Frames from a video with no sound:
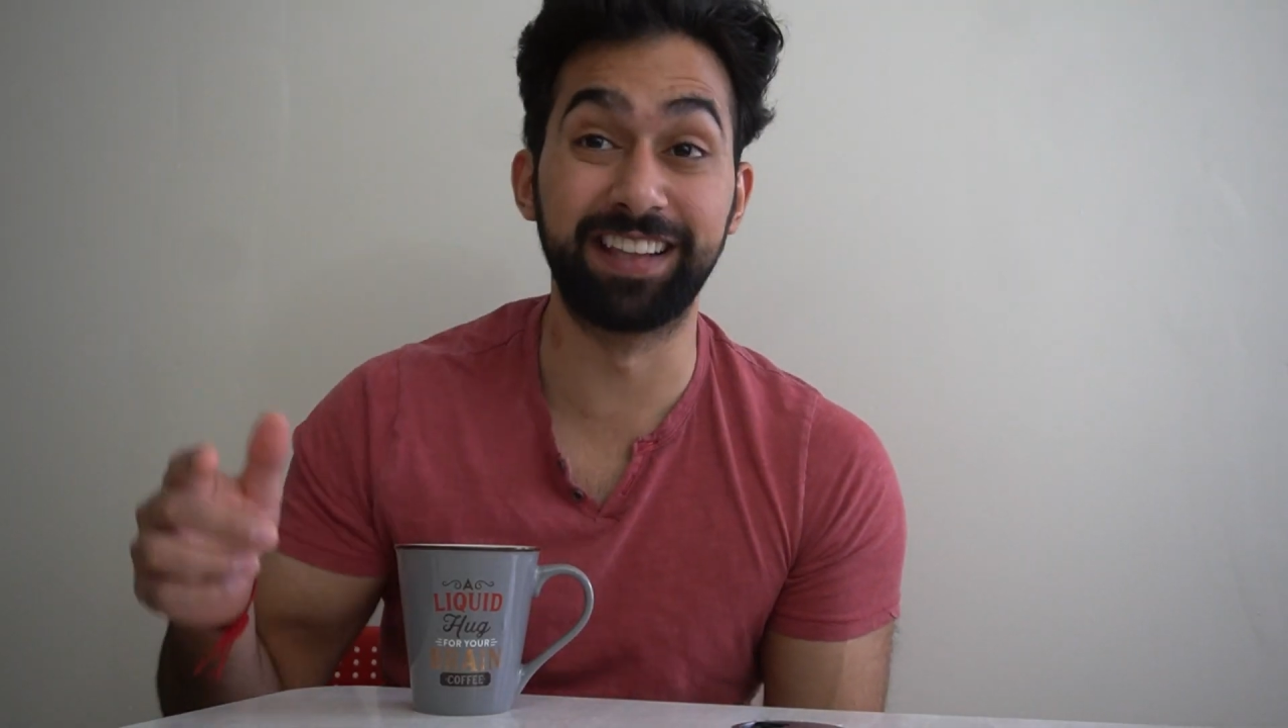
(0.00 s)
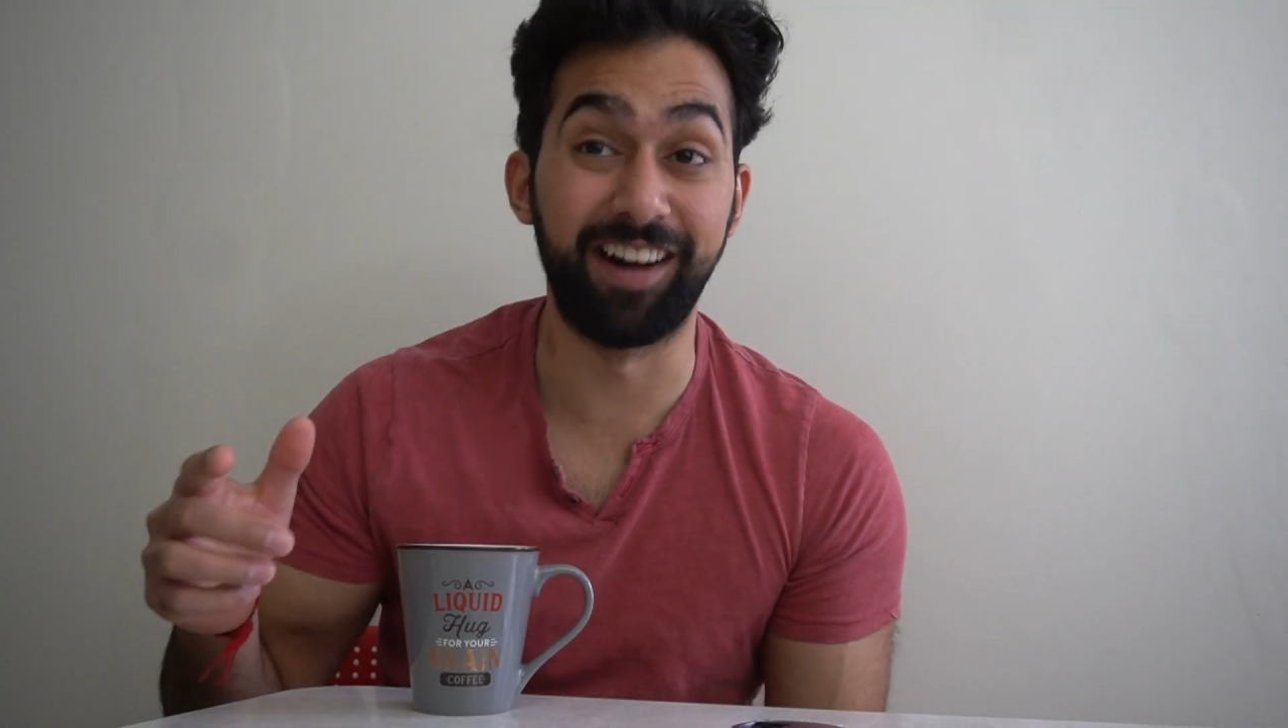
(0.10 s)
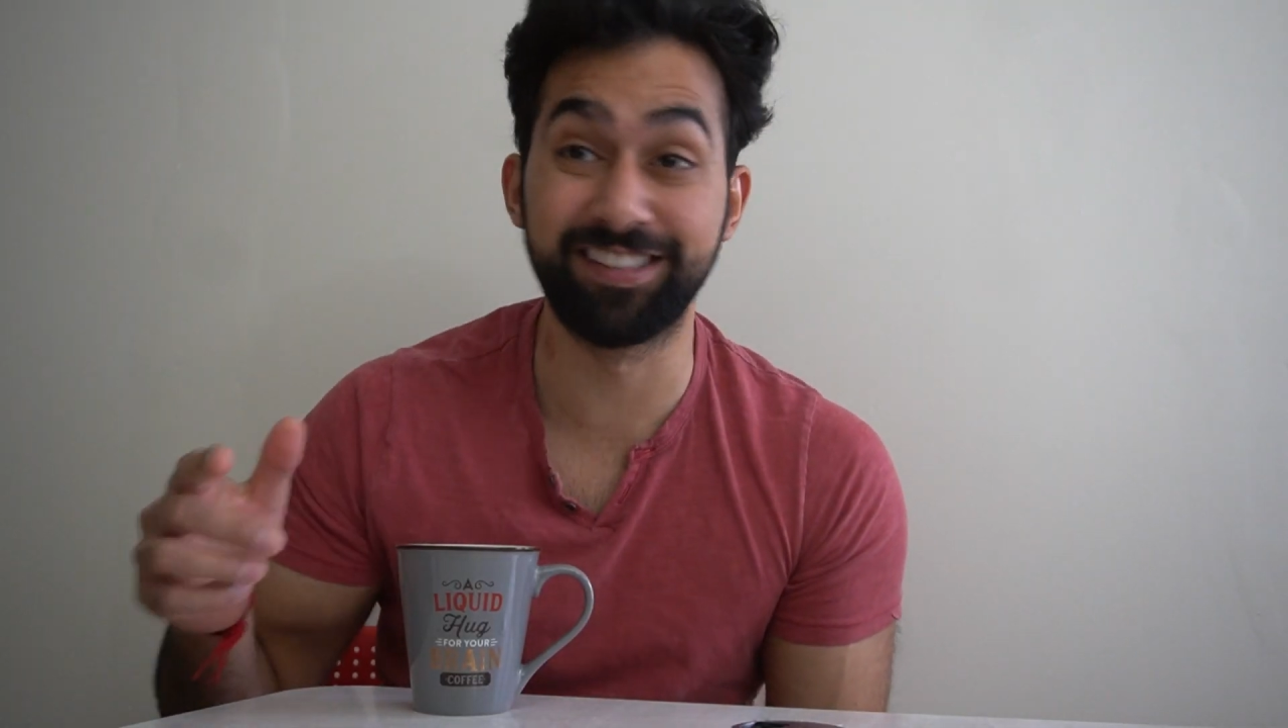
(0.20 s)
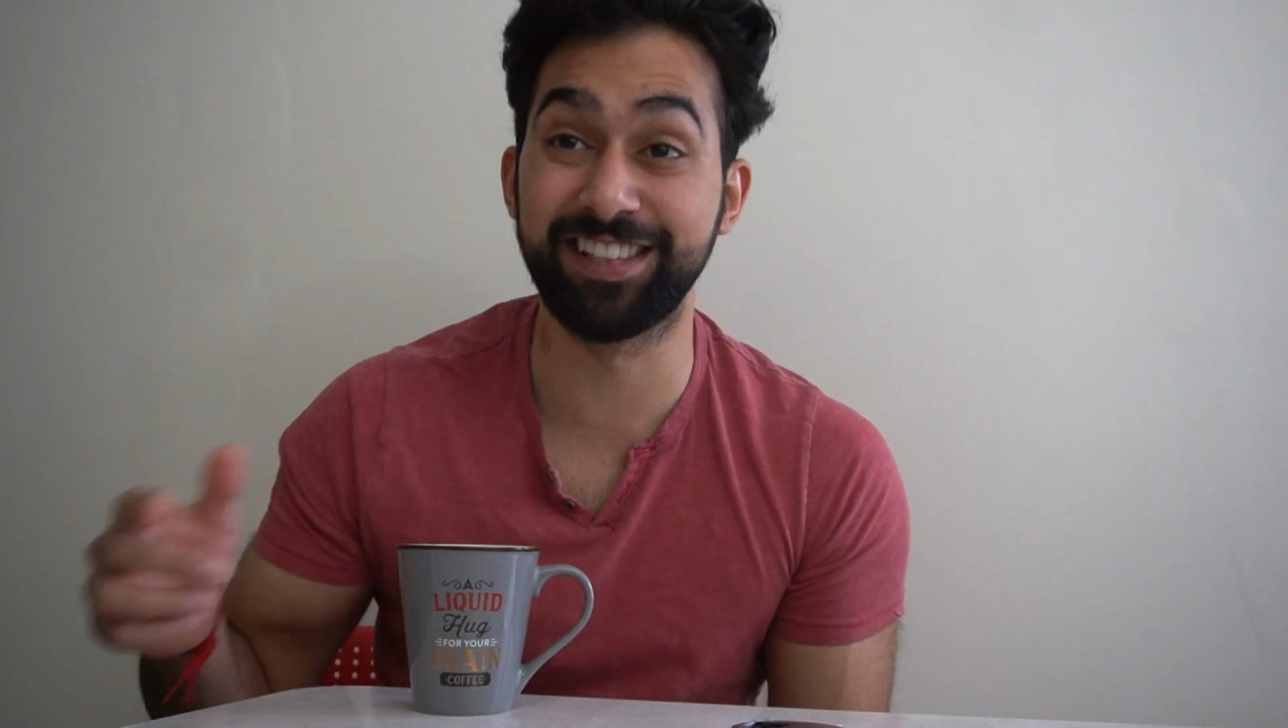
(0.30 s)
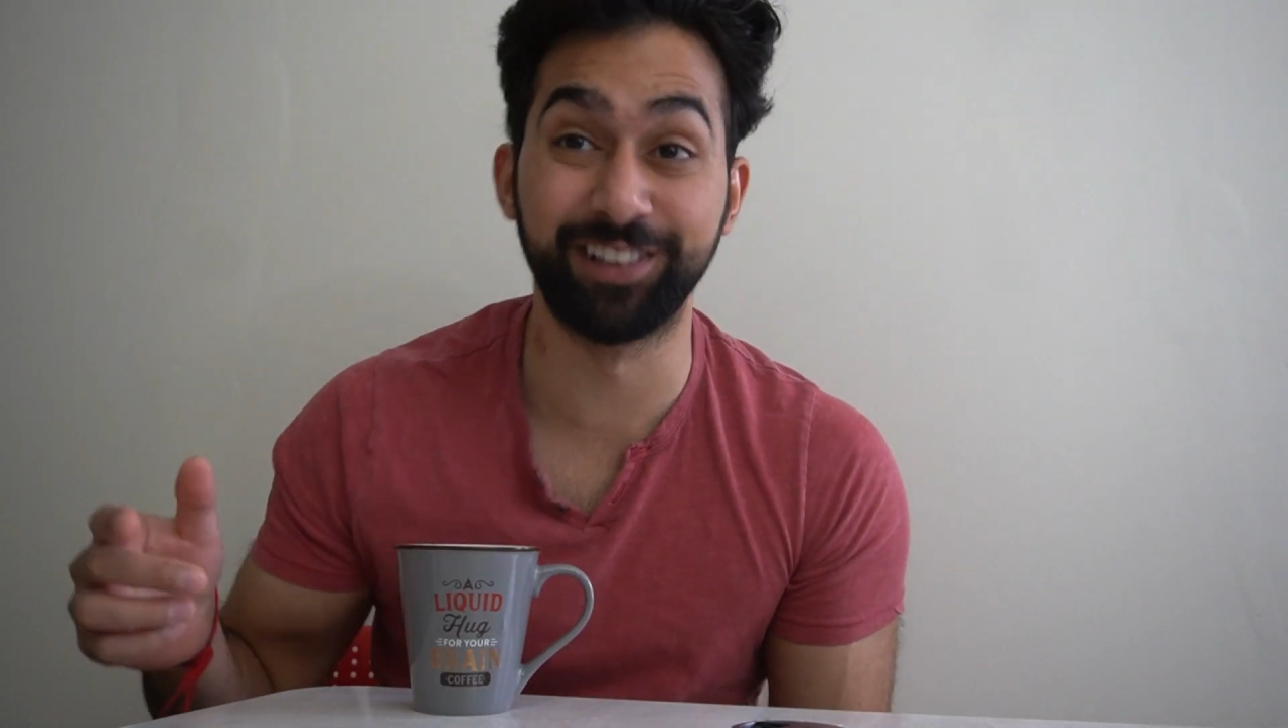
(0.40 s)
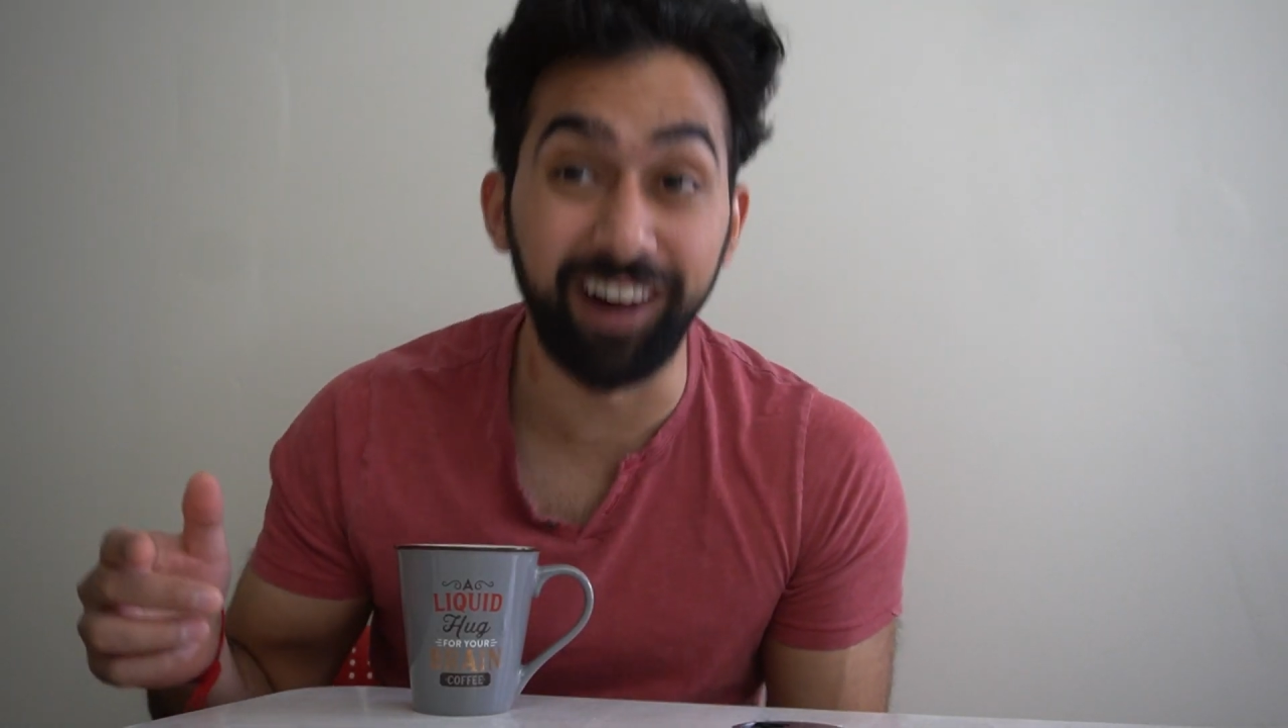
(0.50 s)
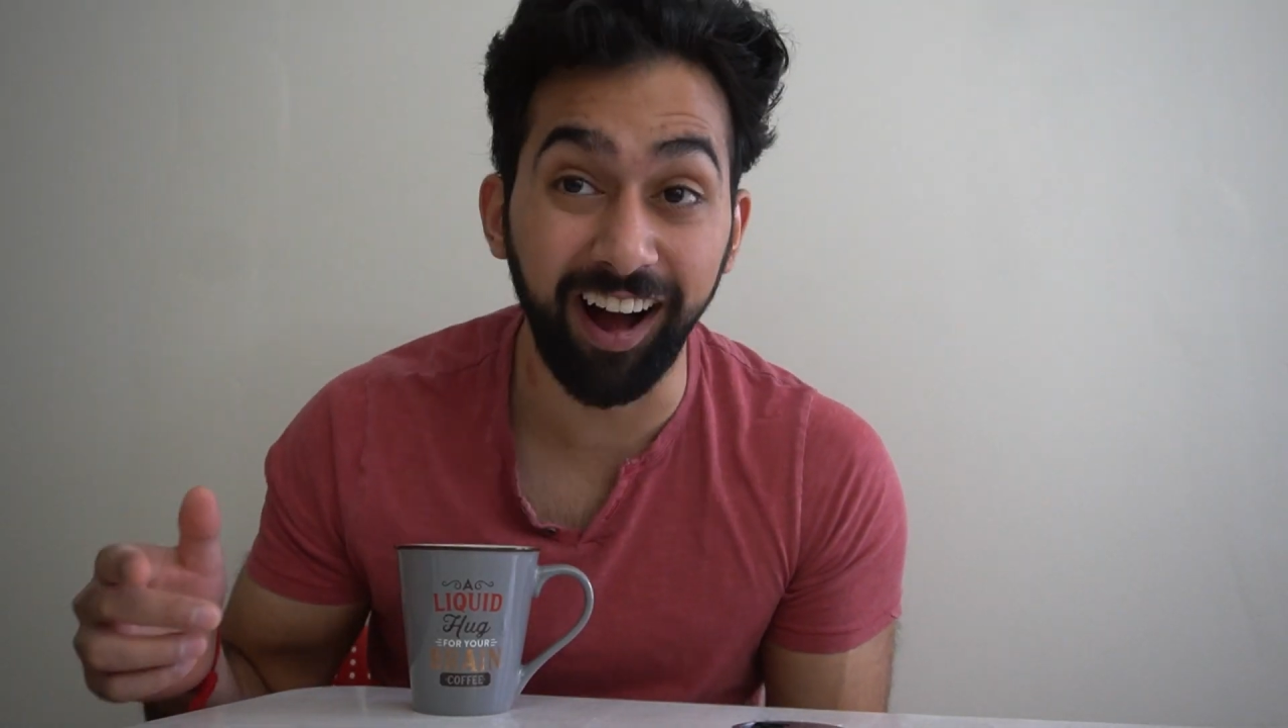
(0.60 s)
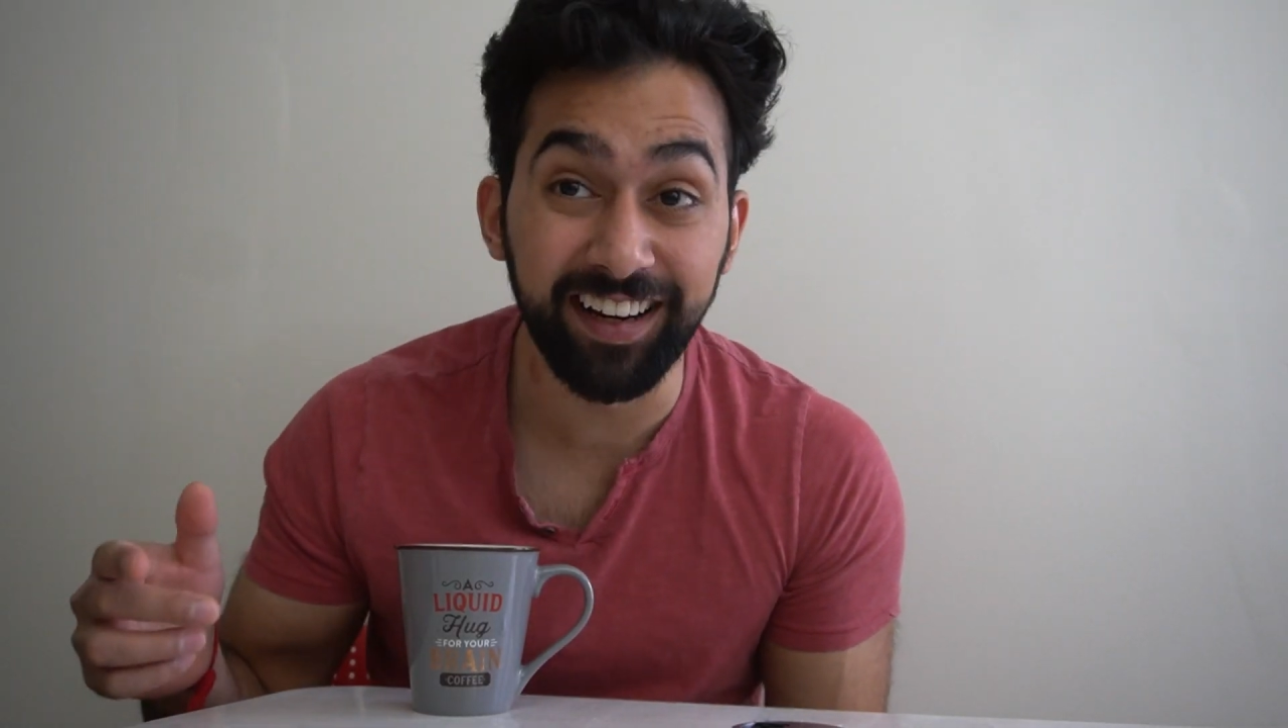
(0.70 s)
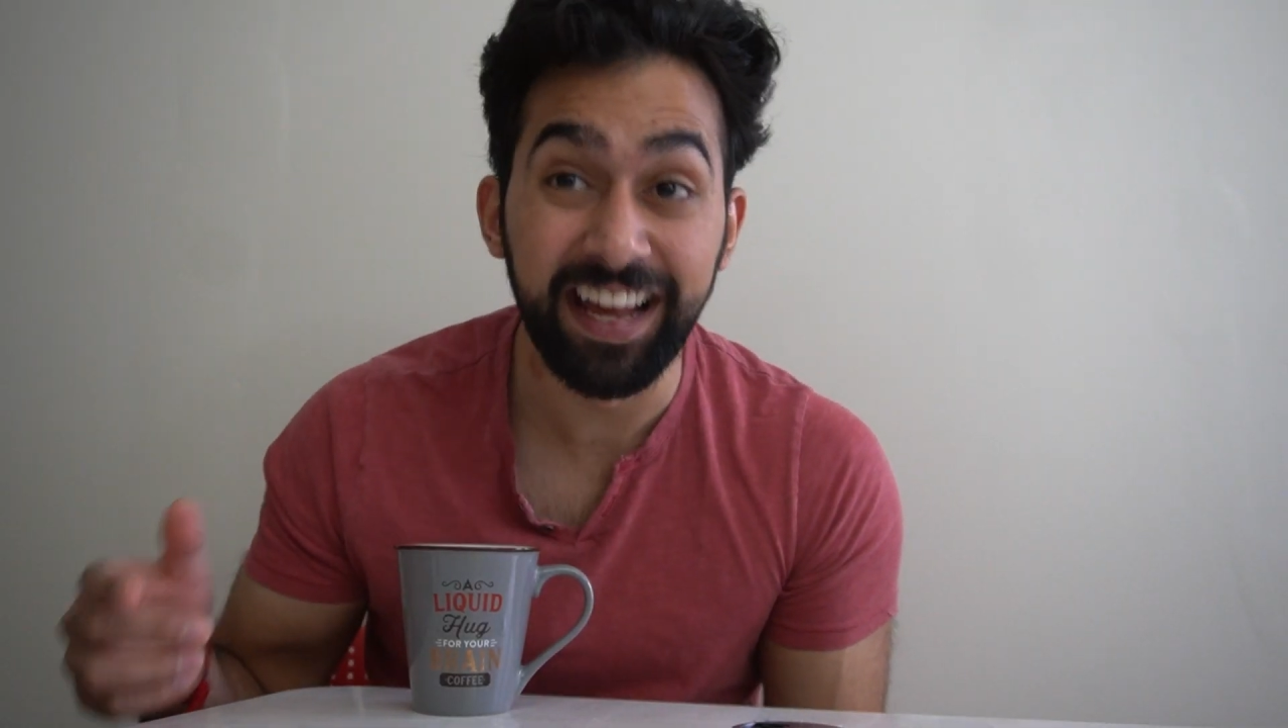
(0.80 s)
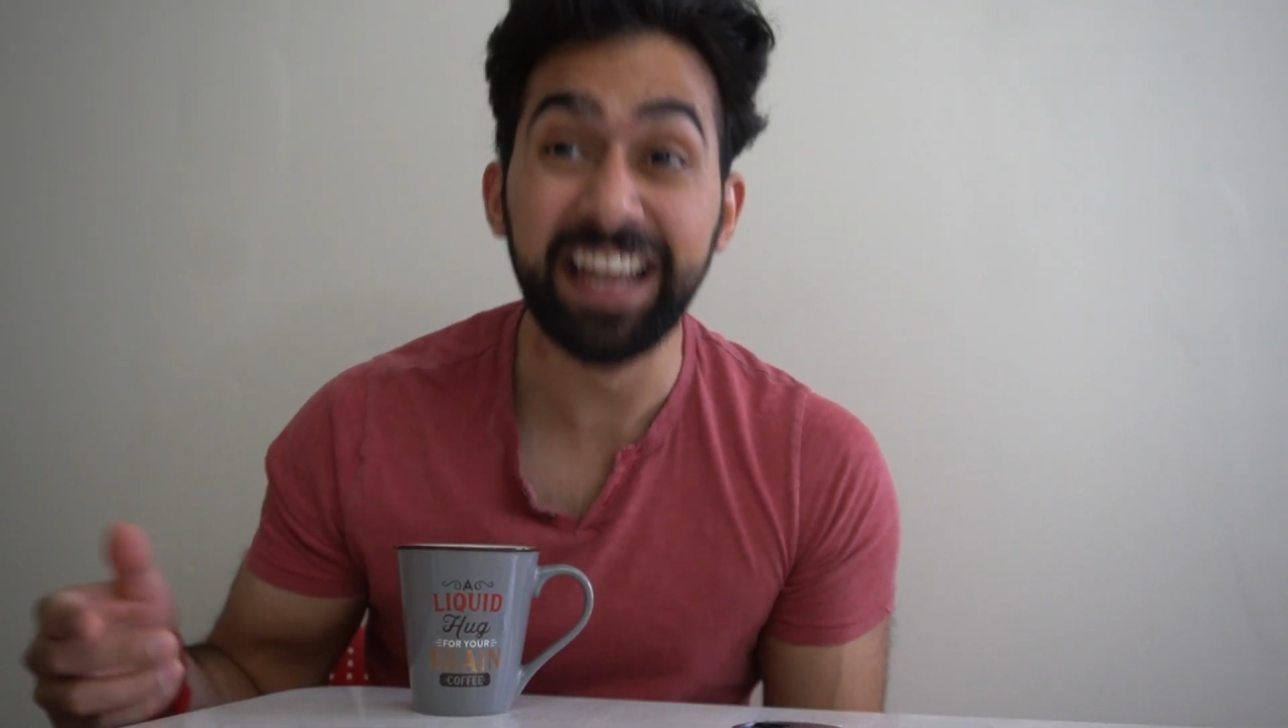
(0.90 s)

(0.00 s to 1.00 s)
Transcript: laughed so hard